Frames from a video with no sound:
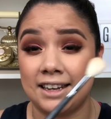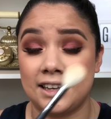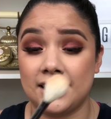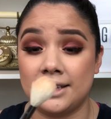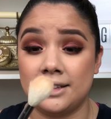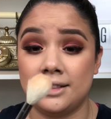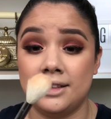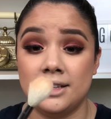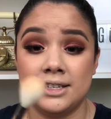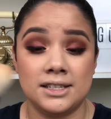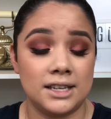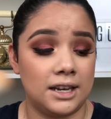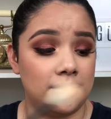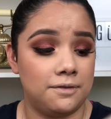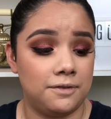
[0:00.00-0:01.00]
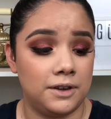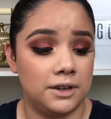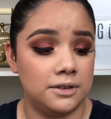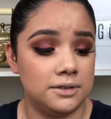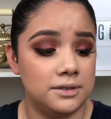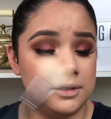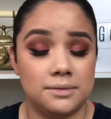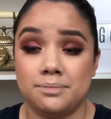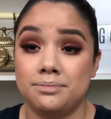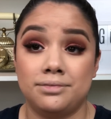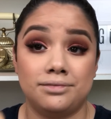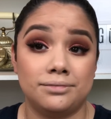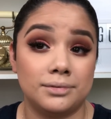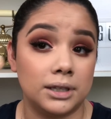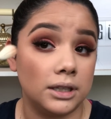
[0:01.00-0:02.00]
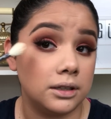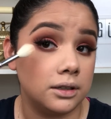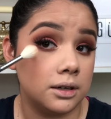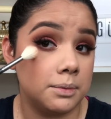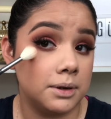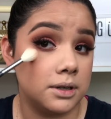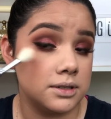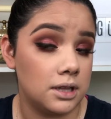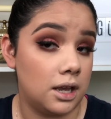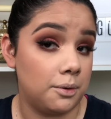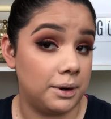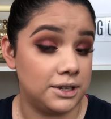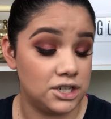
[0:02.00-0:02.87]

like this, like it feels, a little bit goes a long way.